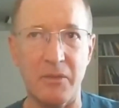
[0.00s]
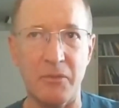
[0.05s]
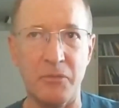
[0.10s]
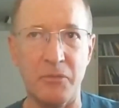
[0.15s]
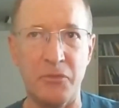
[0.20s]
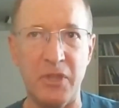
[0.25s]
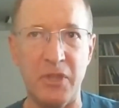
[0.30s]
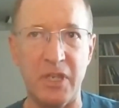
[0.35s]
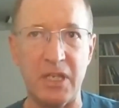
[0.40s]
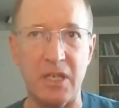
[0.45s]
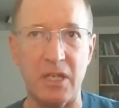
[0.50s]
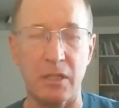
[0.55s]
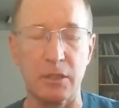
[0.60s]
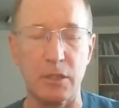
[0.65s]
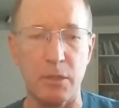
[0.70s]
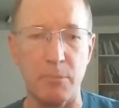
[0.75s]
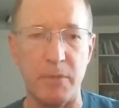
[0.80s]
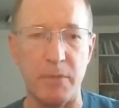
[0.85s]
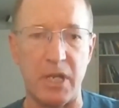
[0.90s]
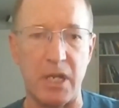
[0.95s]
the
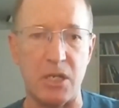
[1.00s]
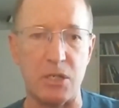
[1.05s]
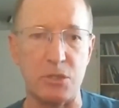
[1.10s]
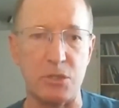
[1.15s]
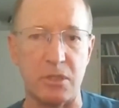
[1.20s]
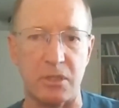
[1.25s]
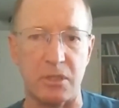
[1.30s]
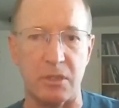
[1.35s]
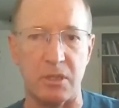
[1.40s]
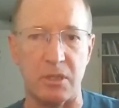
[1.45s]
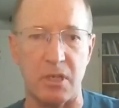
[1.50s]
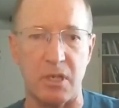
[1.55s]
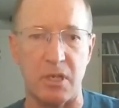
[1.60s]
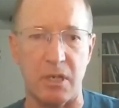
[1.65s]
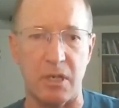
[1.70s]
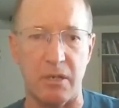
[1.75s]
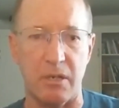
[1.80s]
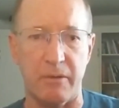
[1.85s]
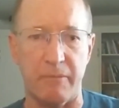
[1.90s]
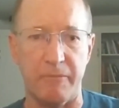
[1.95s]
elimination
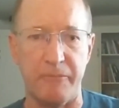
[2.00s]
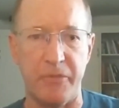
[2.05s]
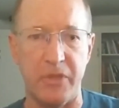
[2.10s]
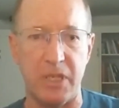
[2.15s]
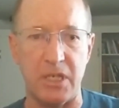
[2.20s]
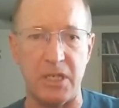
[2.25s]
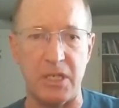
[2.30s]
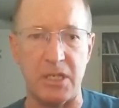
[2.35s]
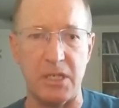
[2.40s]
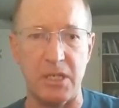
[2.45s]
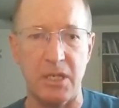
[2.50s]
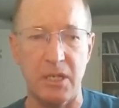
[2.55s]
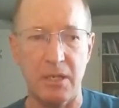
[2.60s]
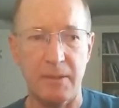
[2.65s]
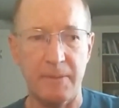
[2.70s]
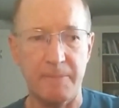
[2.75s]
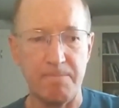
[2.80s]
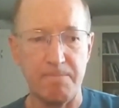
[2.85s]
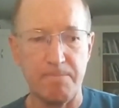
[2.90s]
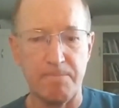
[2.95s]
of the
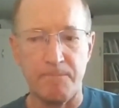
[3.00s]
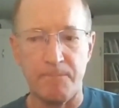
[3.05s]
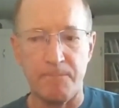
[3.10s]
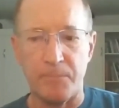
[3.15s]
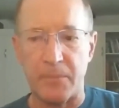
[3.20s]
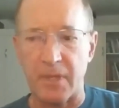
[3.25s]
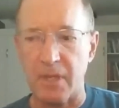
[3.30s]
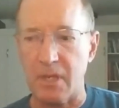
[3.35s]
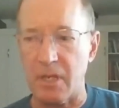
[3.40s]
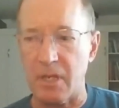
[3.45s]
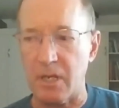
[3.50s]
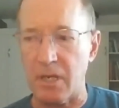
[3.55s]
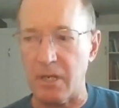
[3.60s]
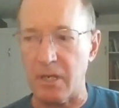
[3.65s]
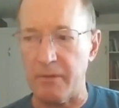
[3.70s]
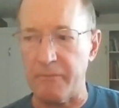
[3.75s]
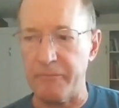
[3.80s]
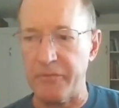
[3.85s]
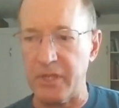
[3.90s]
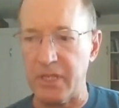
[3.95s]

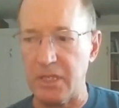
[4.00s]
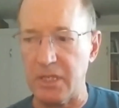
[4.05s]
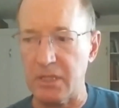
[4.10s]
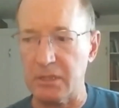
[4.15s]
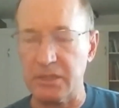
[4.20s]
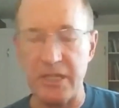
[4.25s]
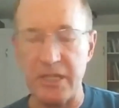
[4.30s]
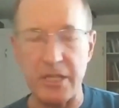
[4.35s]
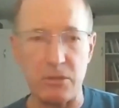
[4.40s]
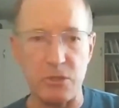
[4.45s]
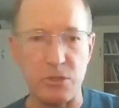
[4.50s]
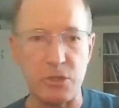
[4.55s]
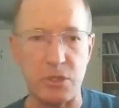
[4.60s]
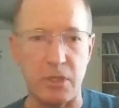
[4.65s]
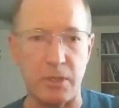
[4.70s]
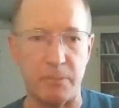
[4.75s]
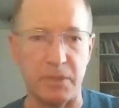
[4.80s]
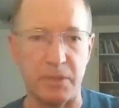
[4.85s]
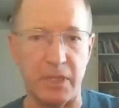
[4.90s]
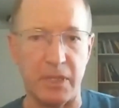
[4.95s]

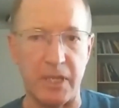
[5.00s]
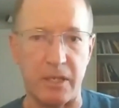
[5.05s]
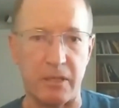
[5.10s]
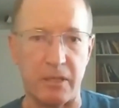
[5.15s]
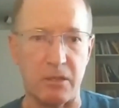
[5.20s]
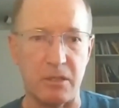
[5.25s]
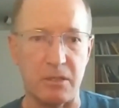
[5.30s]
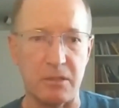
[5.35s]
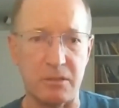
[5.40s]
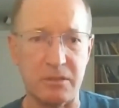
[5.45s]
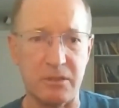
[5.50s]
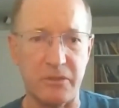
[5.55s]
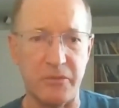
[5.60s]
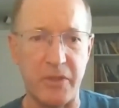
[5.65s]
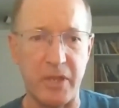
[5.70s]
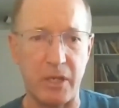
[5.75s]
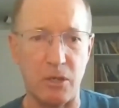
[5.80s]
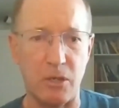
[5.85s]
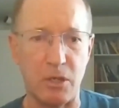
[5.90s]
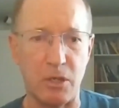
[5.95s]
leadership letters
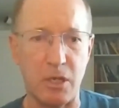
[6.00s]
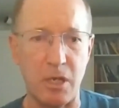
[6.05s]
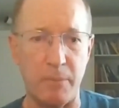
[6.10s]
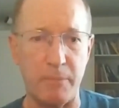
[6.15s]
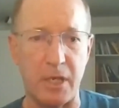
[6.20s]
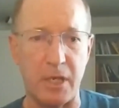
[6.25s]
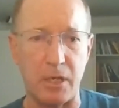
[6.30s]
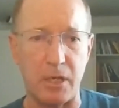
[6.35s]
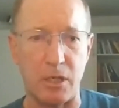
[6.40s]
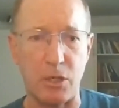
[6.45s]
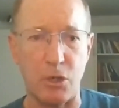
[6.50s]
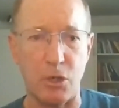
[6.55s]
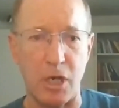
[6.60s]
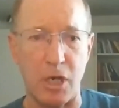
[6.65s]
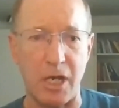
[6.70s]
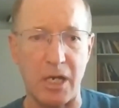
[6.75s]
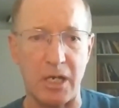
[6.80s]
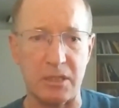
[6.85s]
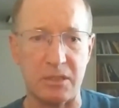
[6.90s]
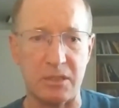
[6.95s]
that are coming
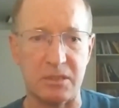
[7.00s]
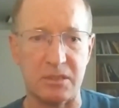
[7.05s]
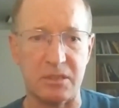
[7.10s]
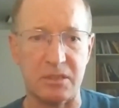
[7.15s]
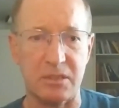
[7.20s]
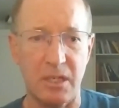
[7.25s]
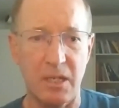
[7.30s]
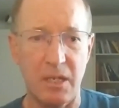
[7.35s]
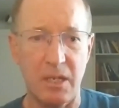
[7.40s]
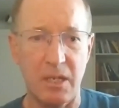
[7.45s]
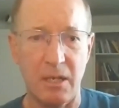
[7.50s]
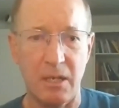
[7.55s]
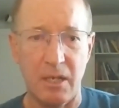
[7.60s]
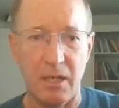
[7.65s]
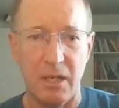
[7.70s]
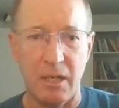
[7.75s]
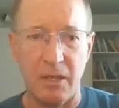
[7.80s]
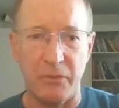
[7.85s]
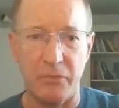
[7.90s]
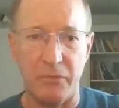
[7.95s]
across
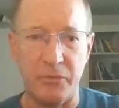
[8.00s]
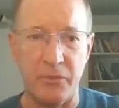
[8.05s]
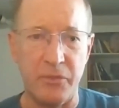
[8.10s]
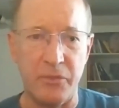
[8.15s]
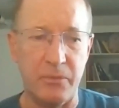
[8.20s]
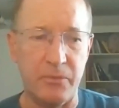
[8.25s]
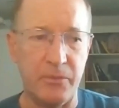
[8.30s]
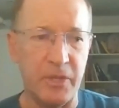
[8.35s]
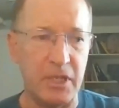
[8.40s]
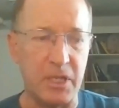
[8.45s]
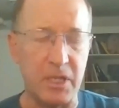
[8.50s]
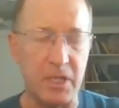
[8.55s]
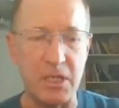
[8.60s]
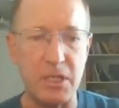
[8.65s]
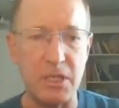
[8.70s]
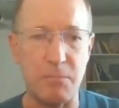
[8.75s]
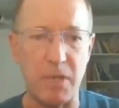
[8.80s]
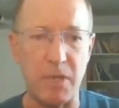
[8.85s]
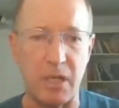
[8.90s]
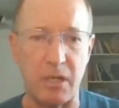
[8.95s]
the
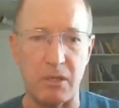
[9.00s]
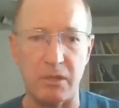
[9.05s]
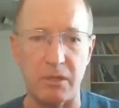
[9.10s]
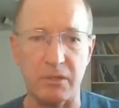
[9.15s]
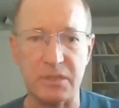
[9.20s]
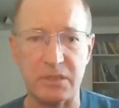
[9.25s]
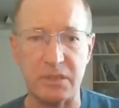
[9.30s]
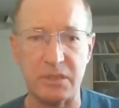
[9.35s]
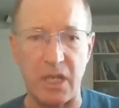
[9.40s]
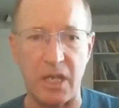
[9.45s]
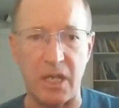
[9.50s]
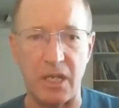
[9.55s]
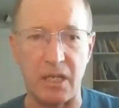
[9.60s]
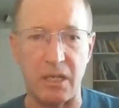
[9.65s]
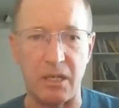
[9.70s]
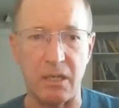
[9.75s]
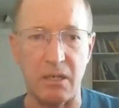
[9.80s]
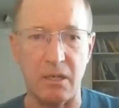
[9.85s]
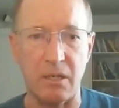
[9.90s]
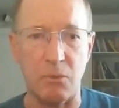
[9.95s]
email
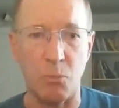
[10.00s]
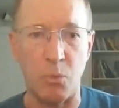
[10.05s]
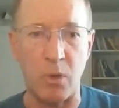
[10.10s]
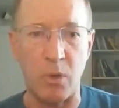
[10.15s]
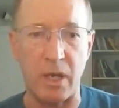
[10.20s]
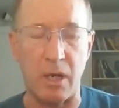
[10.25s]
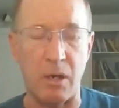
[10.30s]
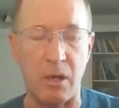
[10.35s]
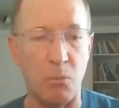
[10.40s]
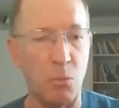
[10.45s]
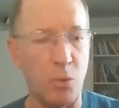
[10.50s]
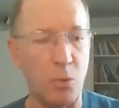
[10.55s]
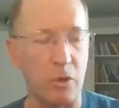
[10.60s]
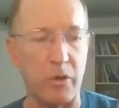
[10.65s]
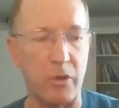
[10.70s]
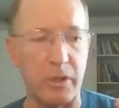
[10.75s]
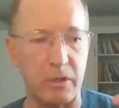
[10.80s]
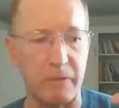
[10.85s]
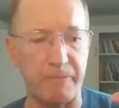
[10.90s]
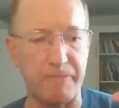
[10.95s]
saying, well, we're
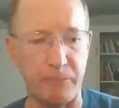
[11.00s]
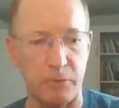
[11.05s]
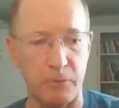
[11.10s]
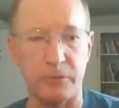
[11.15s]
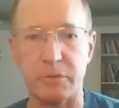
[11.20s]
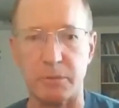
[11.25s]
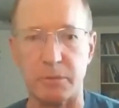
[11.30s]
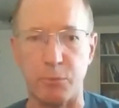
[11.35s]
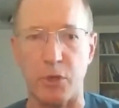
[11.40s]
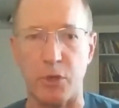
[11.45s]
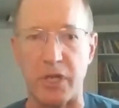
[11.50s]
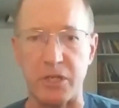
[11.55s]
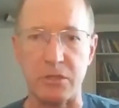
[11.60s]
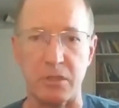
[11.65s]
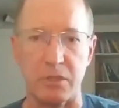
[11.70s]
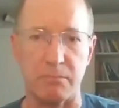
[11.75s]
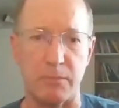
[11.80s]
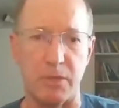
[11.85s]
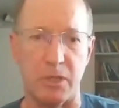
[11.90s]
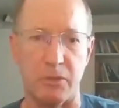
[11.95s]
in a full
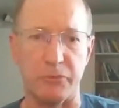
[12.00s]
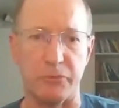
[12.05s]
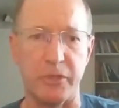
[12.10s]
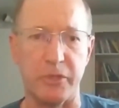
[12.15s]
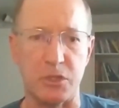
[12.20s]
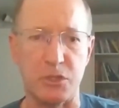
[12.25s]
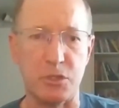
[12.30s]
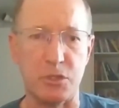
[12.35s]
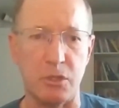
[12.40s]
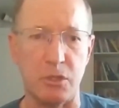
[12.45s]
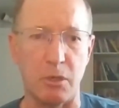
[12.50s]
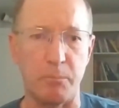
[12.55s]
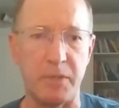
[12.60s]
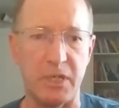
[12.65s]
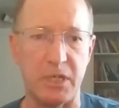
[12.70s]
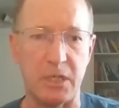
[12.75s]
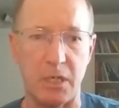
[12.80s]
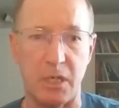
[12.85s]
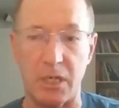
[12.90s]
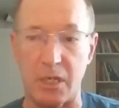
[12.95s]
suppression mode this year
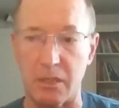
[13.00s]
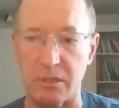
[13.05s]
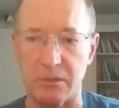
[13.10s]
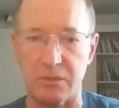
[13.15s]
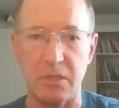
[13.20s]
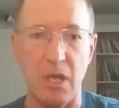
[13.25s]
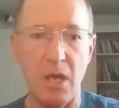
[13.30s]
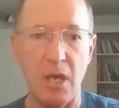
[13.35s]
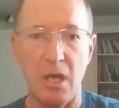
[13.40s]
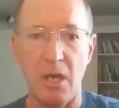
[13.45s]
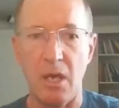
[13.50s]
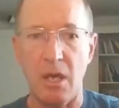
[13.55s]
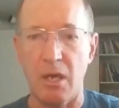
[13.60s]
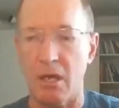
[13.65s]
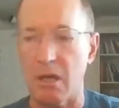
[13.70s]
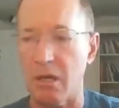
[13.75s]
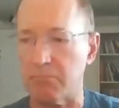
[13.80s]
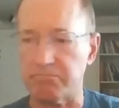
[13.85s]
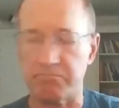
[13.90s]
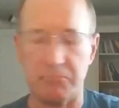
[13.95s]
because
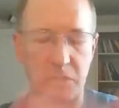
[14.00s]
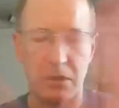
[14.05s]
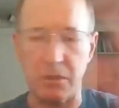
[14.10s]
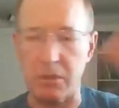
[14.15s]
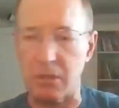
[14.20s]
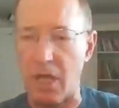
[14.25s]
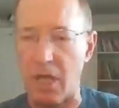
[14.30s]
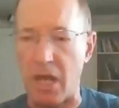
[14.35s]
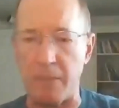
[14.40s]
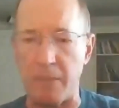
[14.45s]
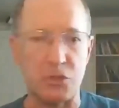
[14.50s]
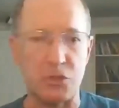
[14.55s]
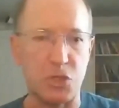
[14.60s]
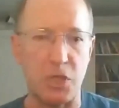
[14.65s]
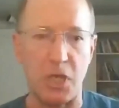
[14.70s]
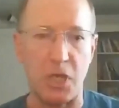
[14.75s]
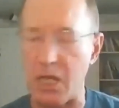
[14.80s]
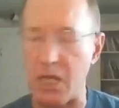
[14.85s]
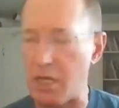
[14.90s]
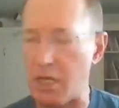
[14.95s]
climate
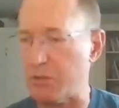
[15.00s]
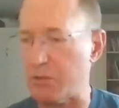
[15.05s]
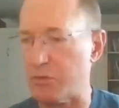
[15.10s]
change